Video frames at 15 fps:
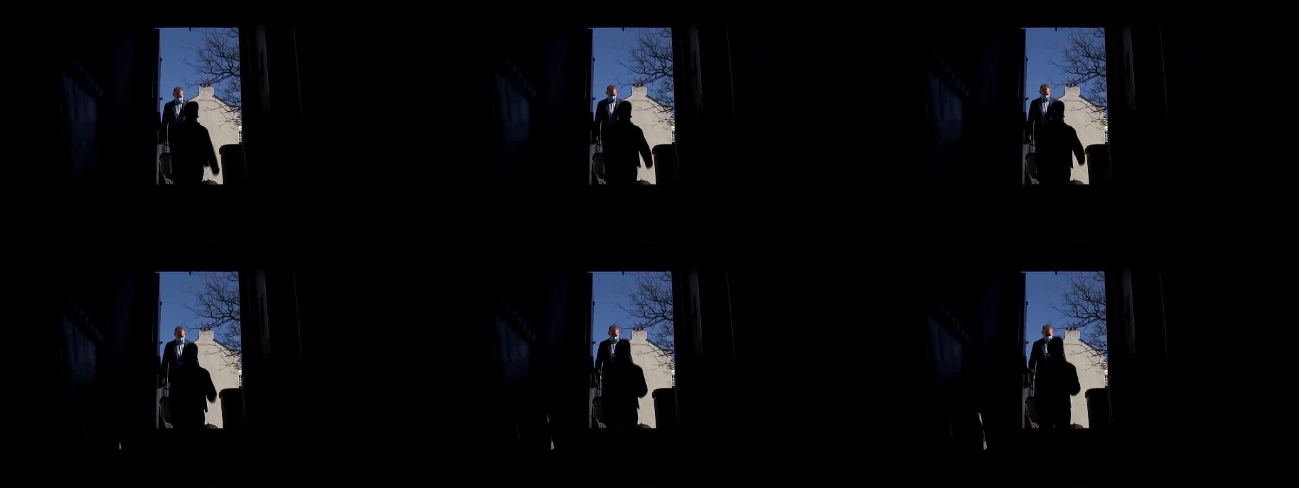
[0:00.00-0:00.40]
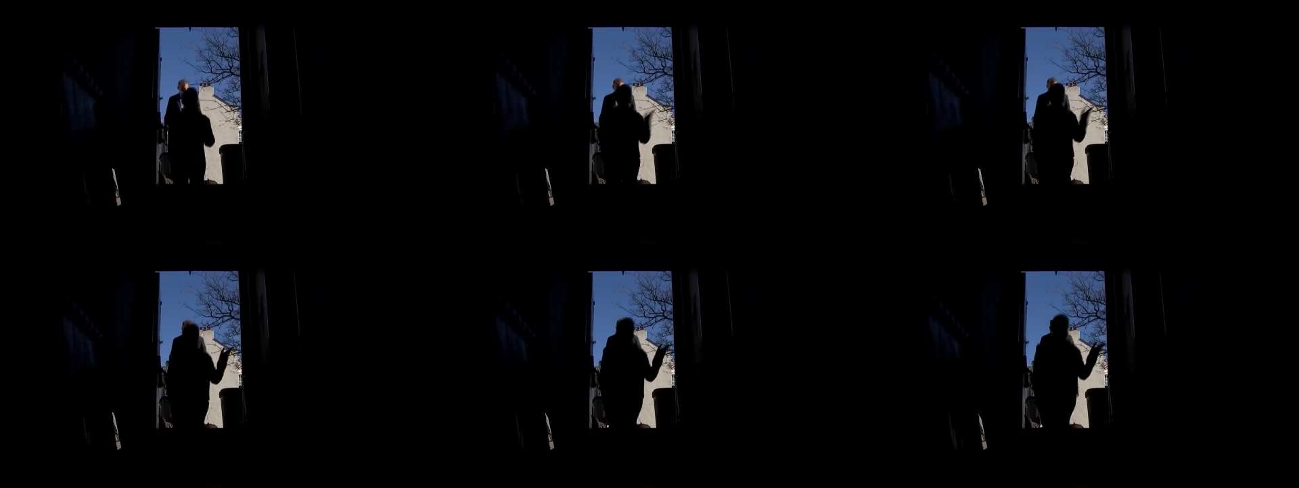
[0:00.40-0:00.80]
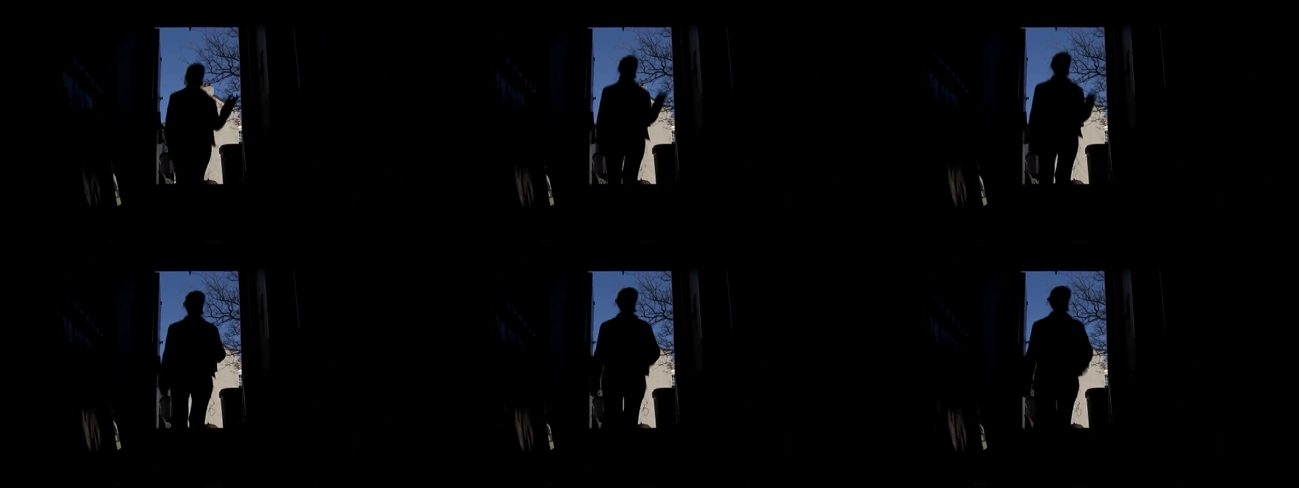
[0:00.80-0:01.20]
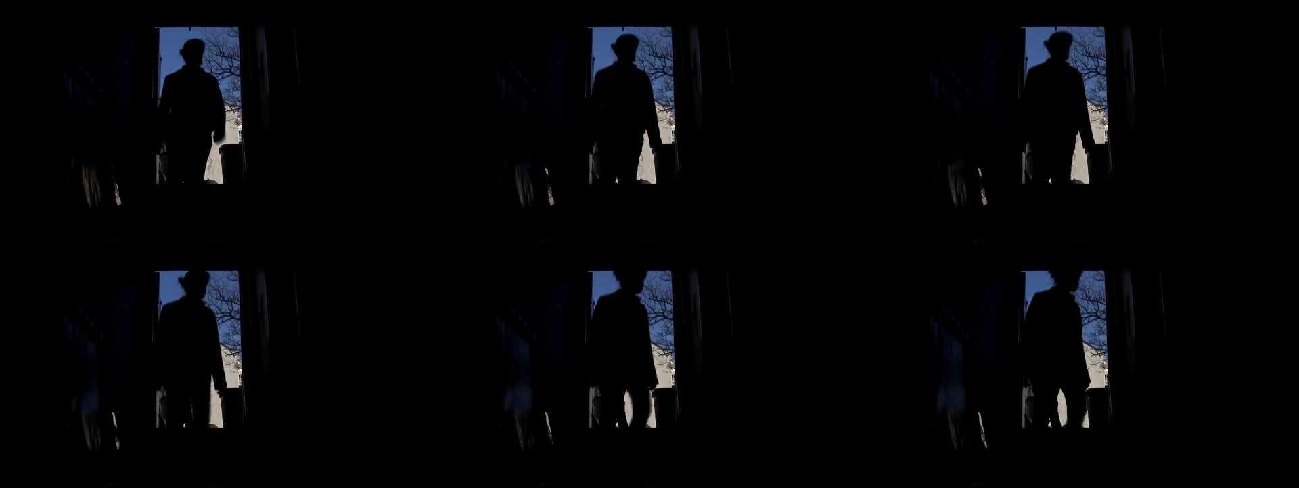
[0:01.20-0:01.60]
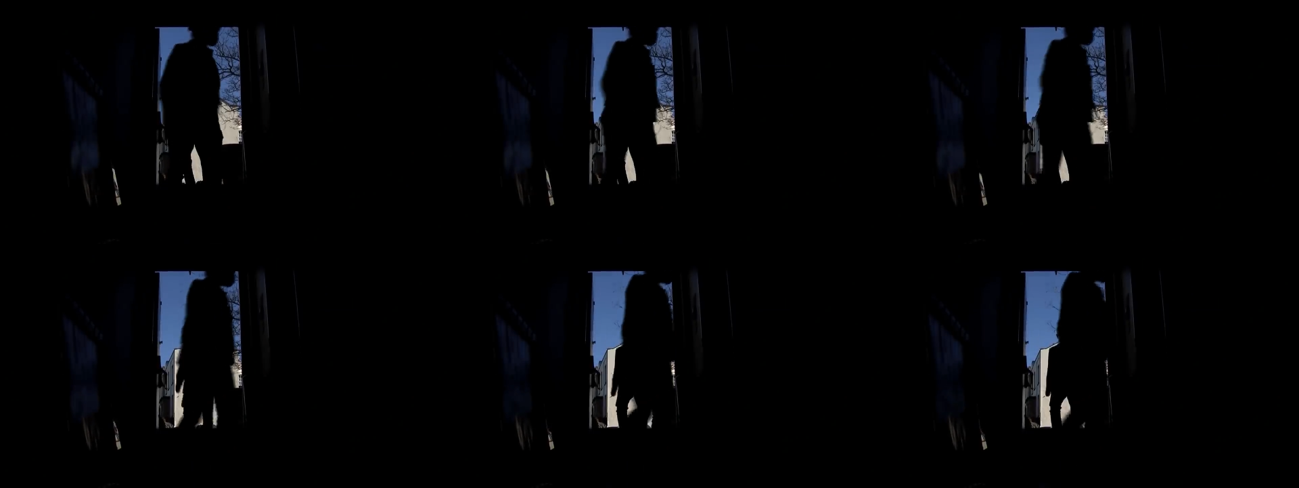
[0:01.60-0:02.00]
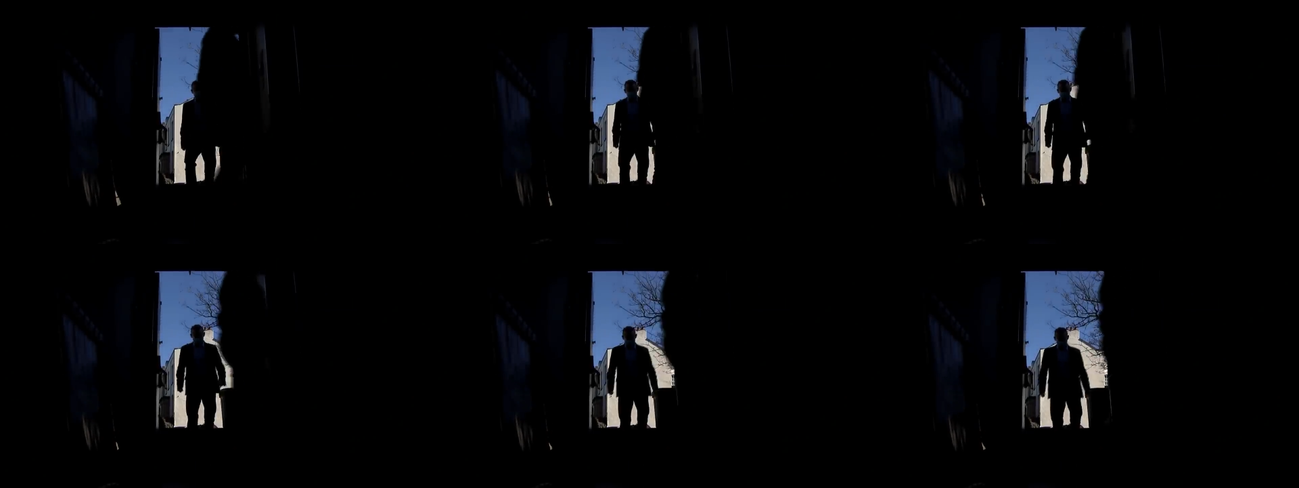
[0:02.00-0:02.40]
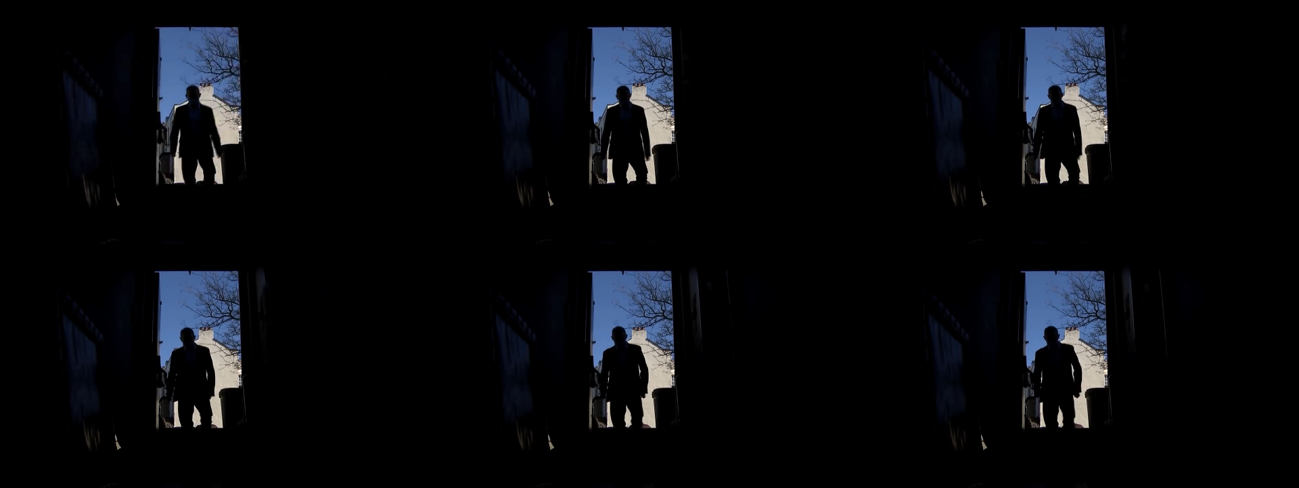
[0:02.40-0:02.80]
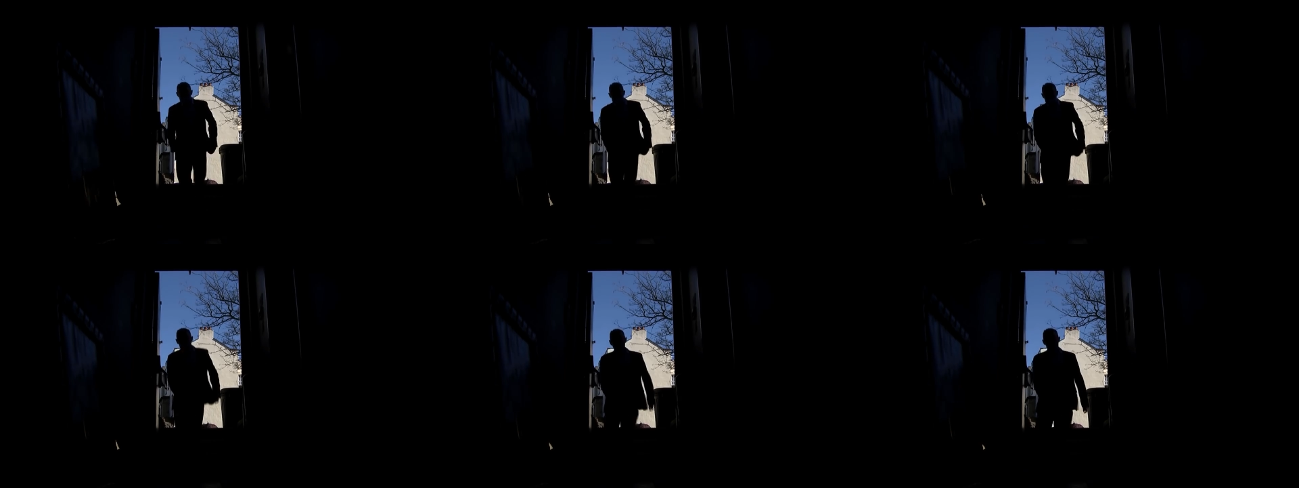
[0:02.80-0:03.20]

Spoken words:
(no speaker visible)